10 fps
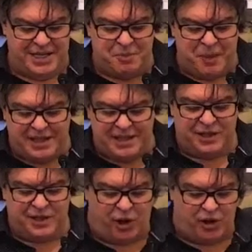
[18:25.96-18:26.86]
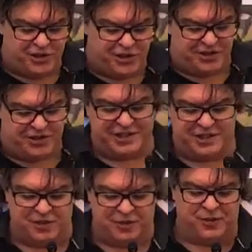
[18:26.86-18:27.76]
making the conscious
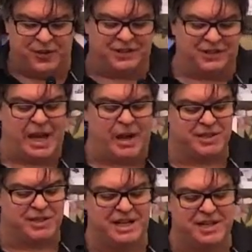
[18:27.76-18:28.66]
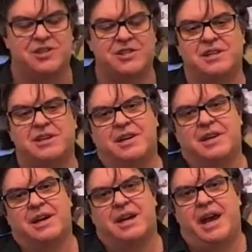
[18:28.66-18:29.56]
decision to fix our attention
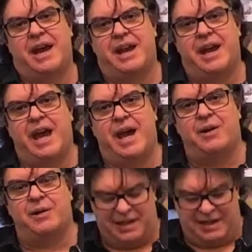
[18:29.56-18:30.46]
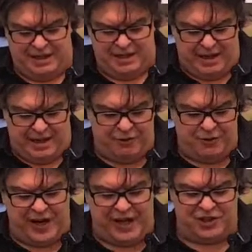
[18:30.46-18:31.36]
and our
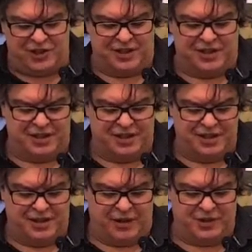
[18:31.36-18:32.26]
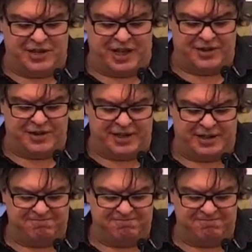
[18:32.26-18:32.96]
affection on something.